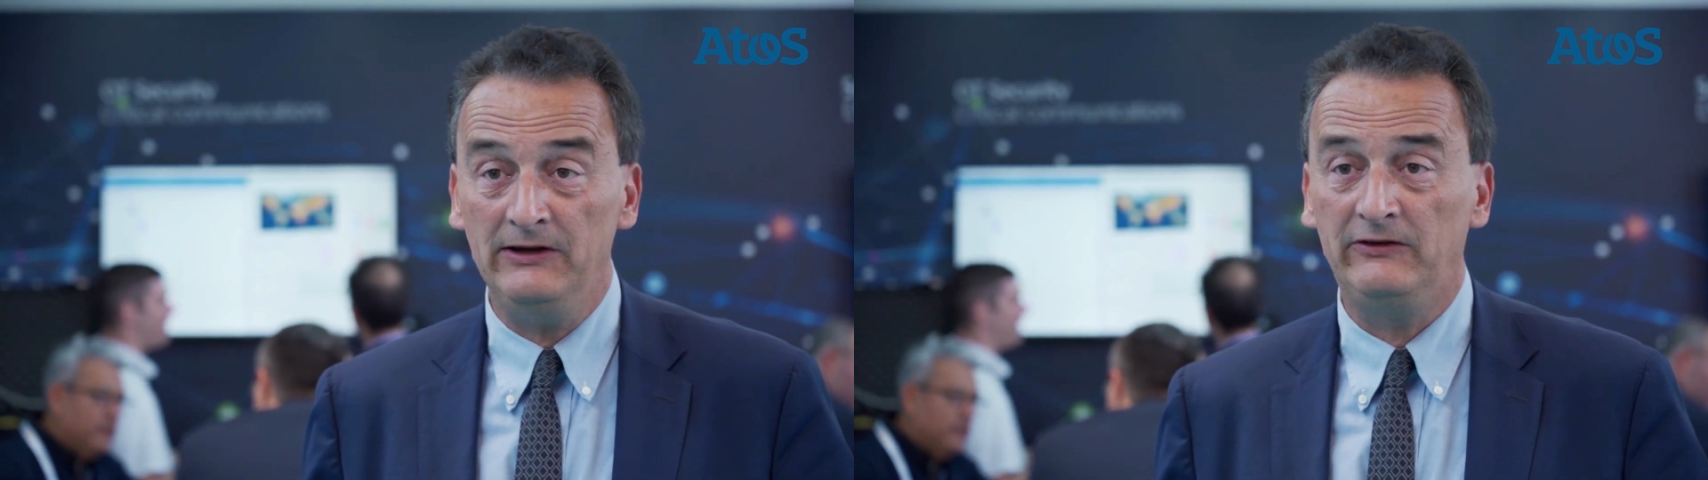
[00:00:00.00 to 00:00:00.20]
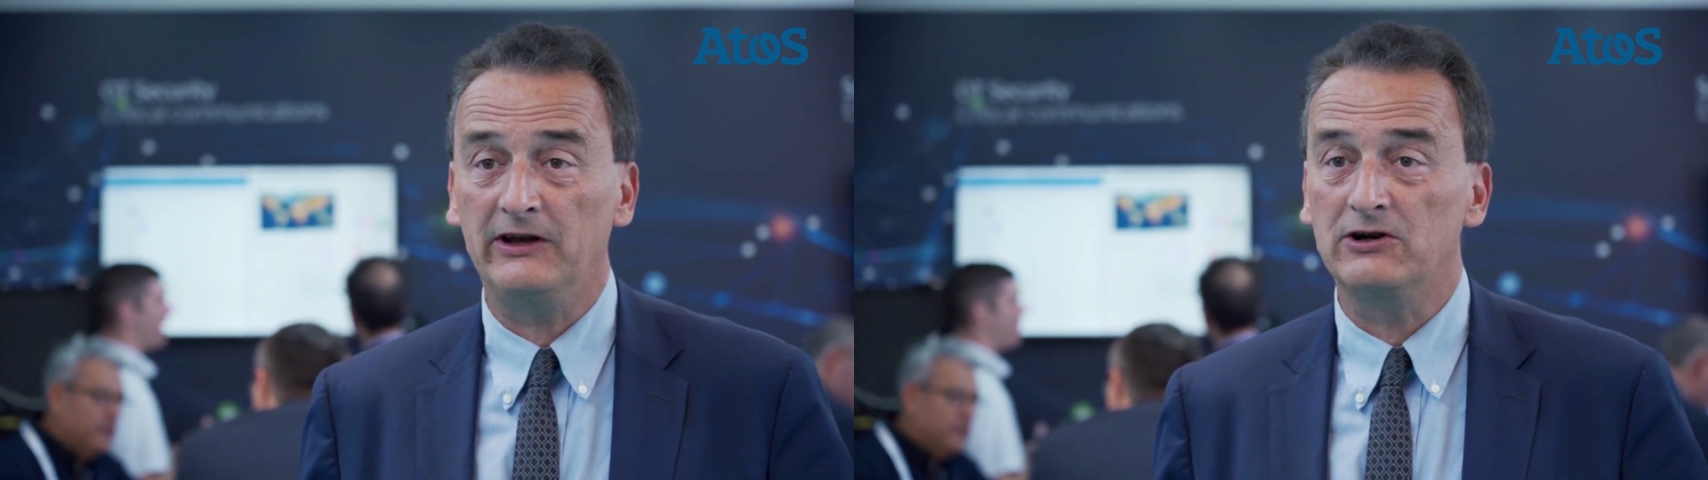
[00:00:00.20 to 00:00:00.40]

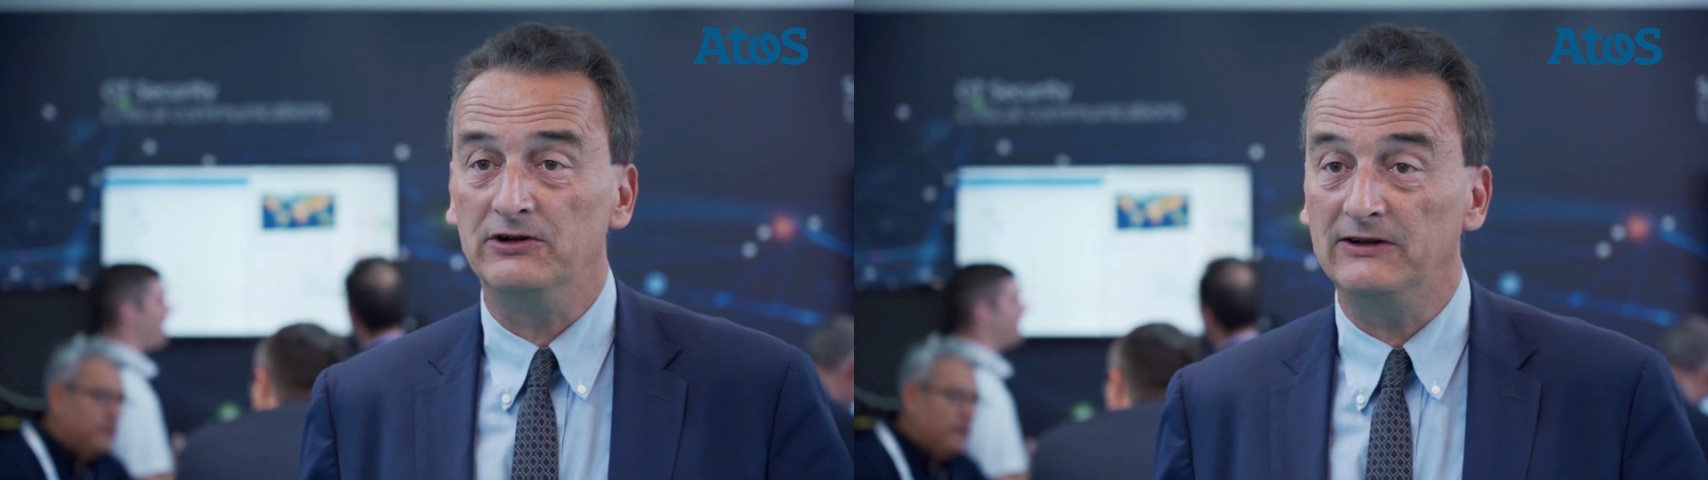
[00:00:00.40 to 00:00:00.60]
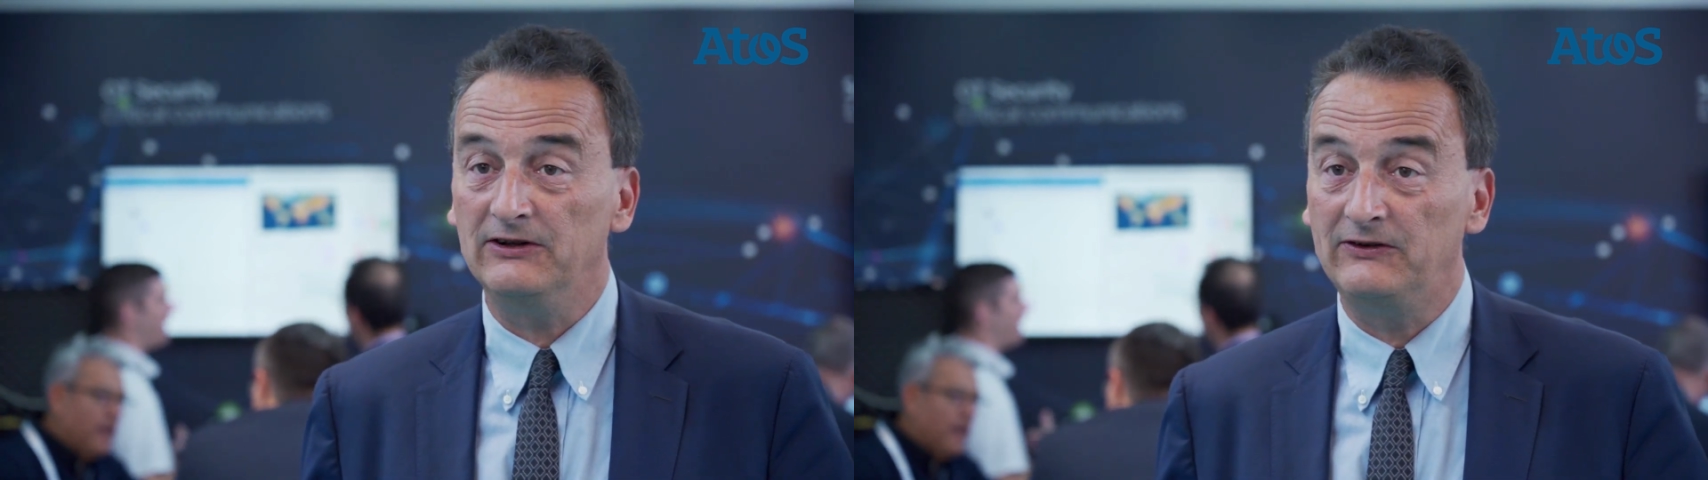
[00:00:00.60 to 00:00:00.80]

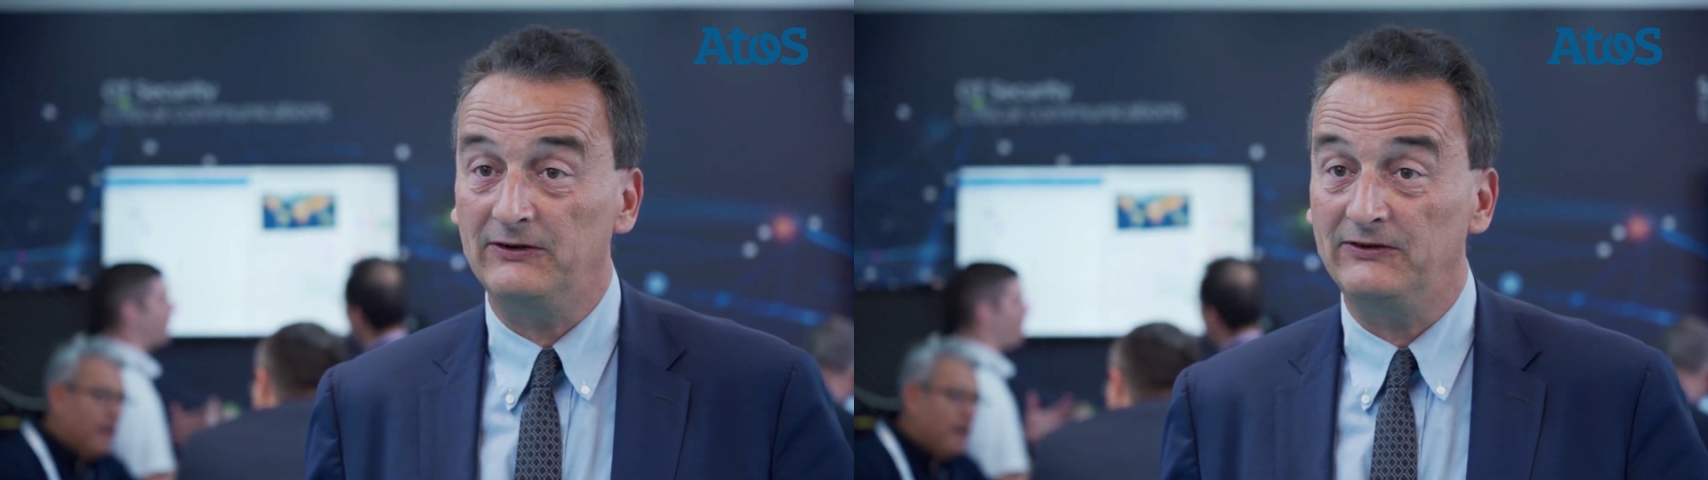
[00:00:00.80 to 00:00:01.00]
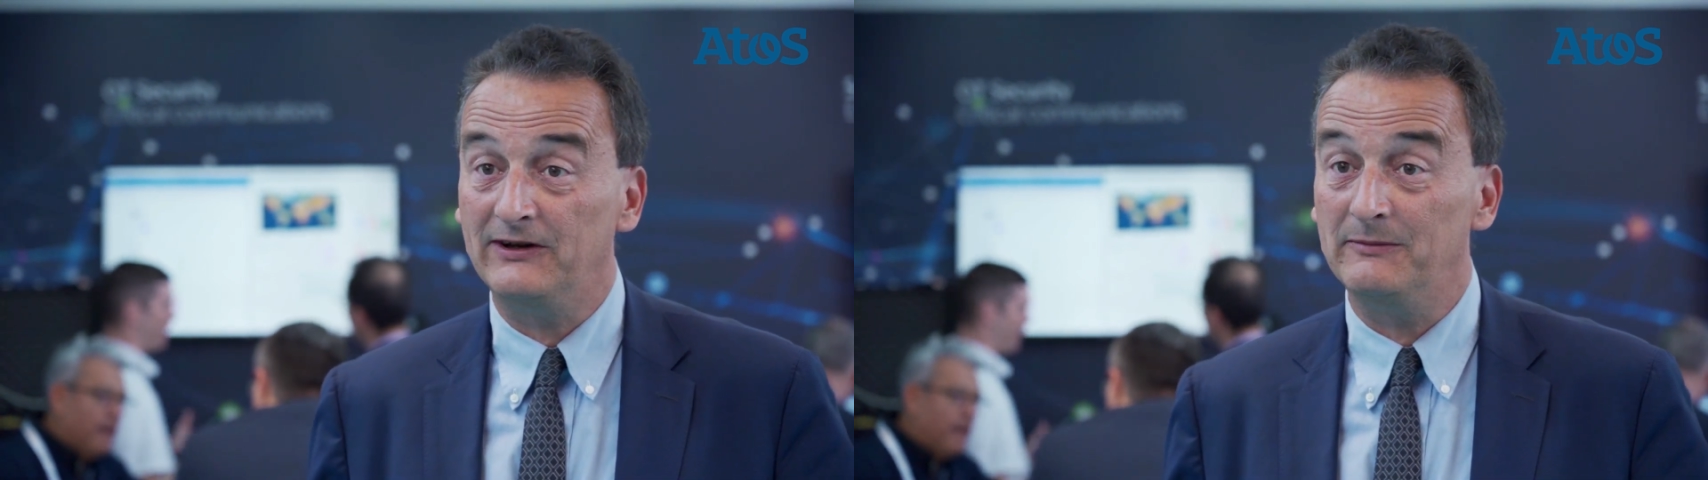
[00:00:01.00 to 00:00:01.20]
interconnected
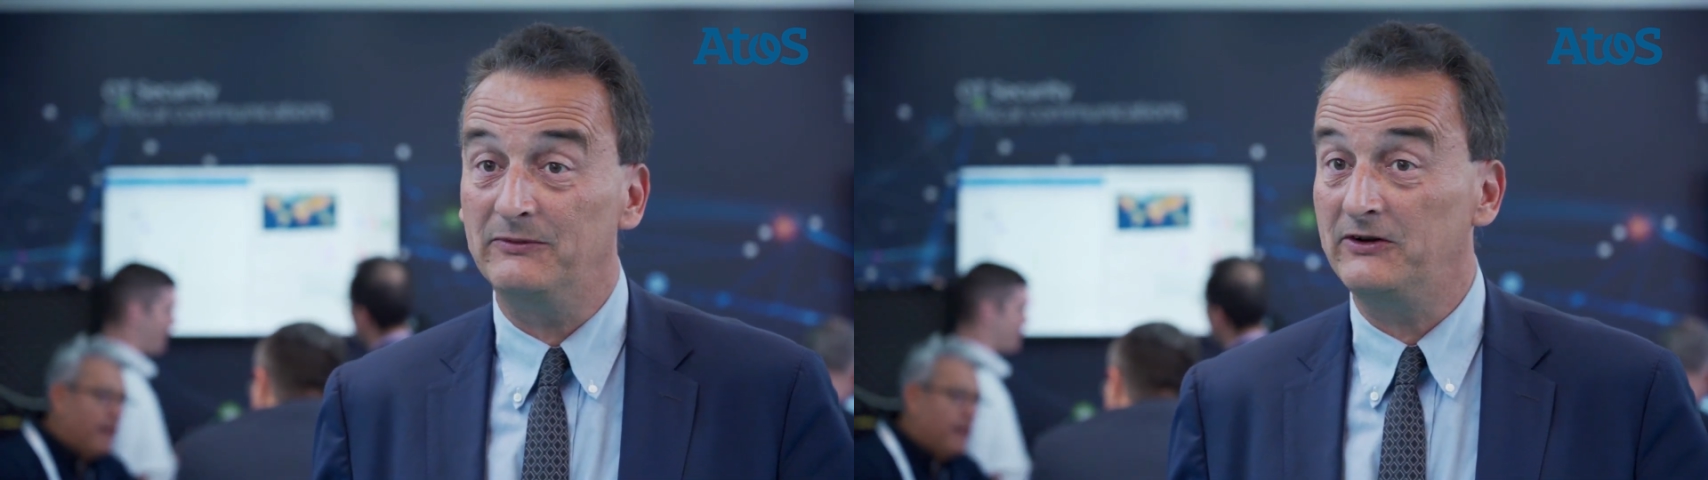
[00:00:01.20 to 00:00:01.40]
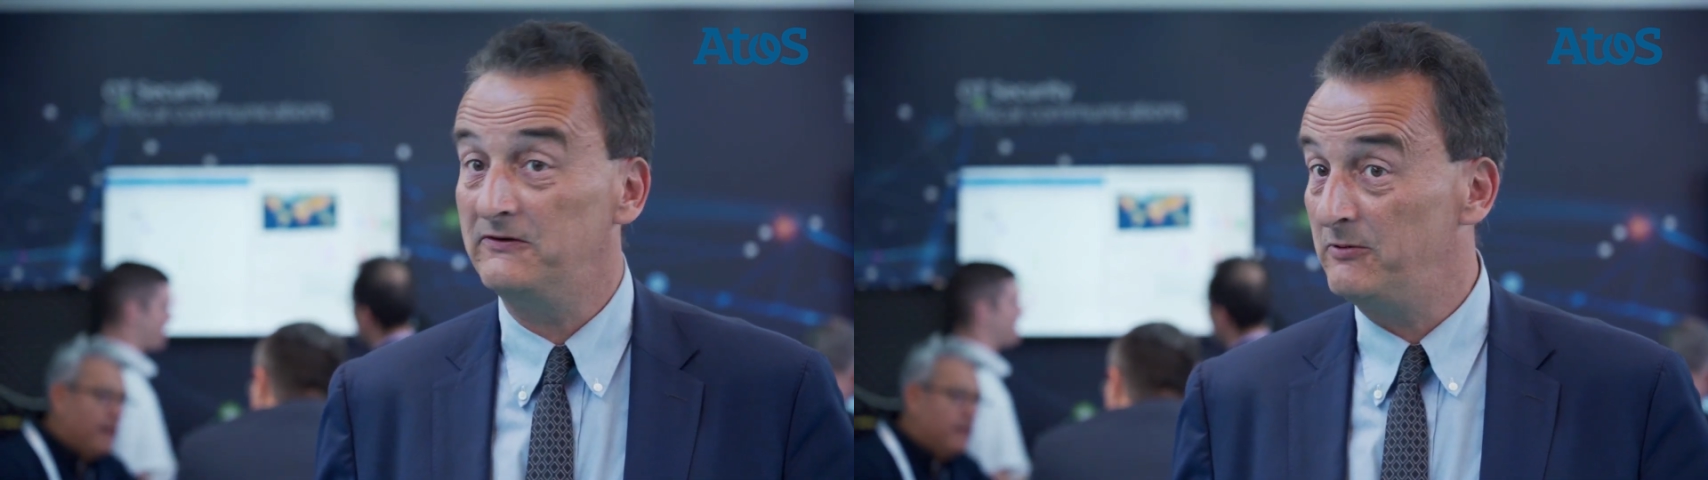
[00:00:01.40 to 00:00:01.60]

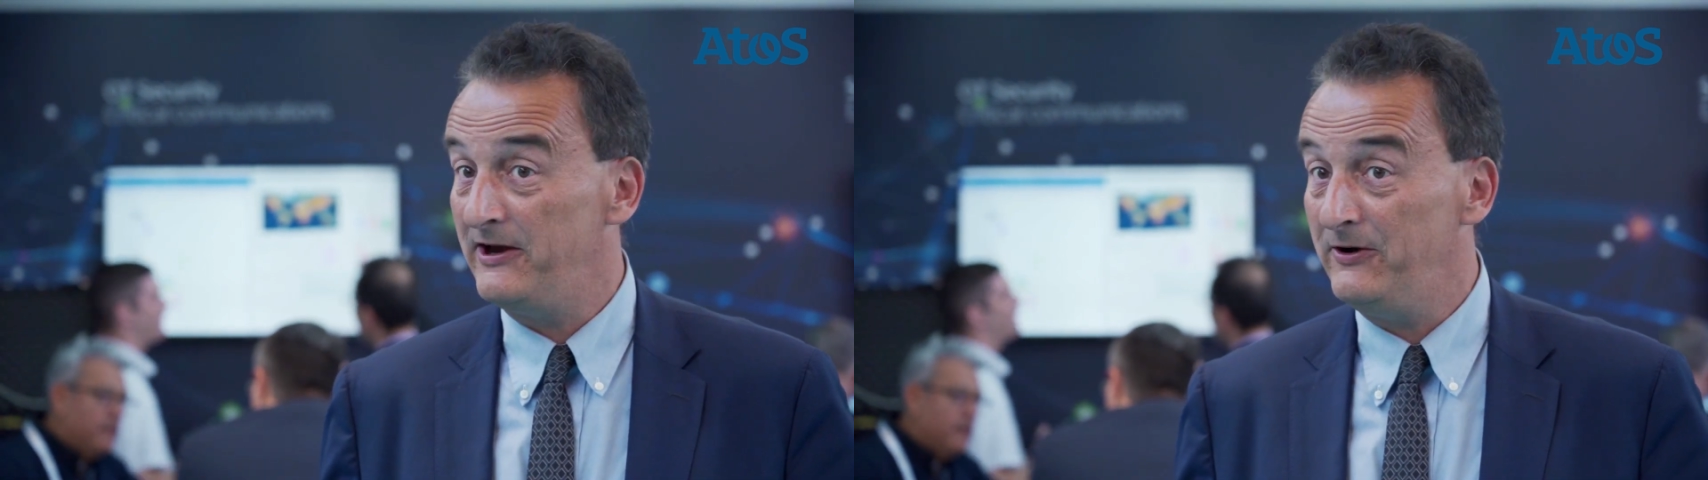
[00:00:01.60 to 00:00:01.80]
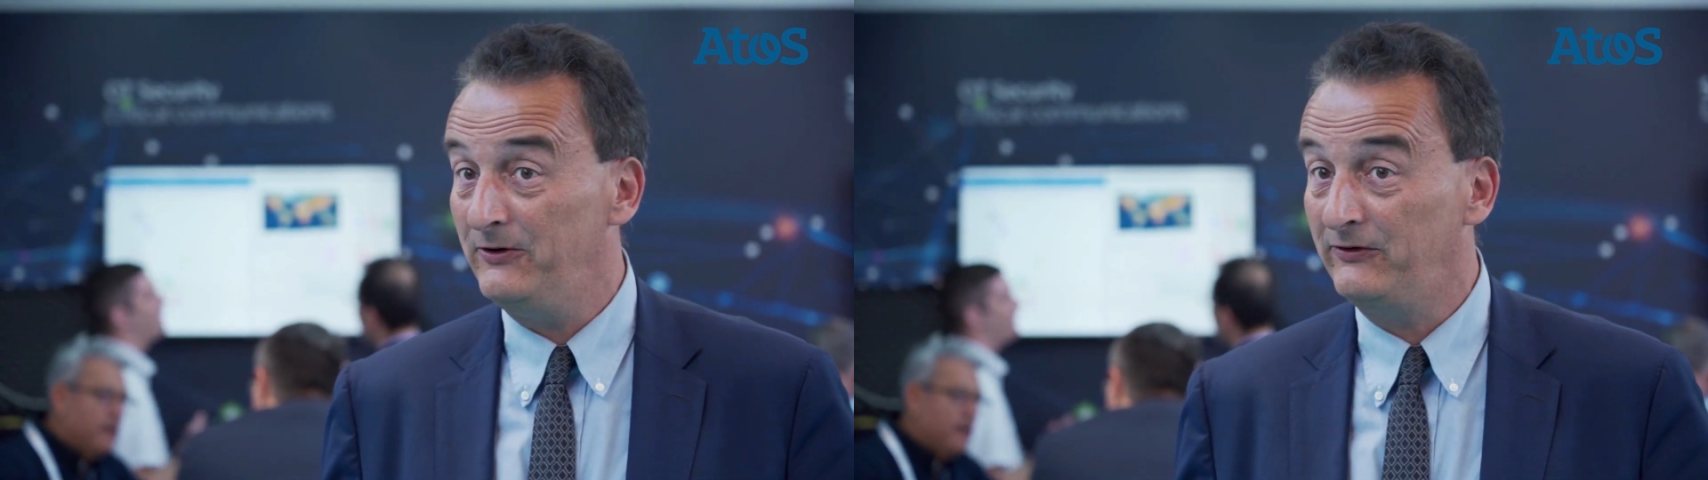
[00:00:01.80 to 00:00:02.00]
systems of
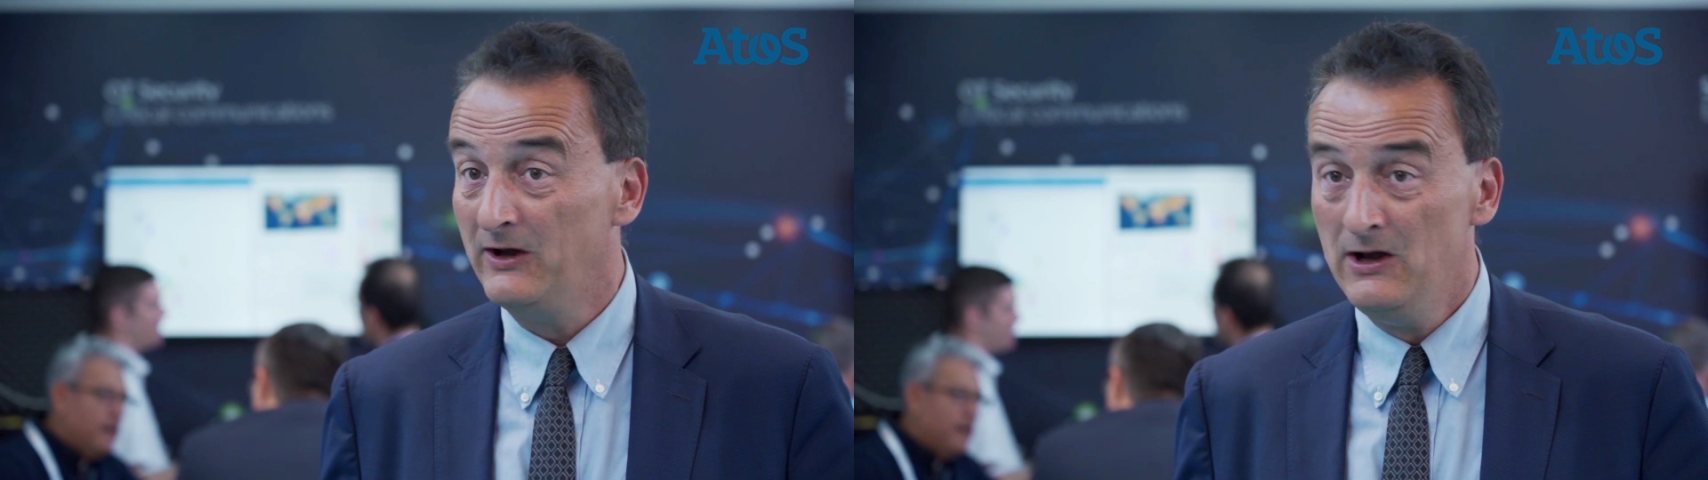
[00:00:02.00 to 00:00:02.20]
players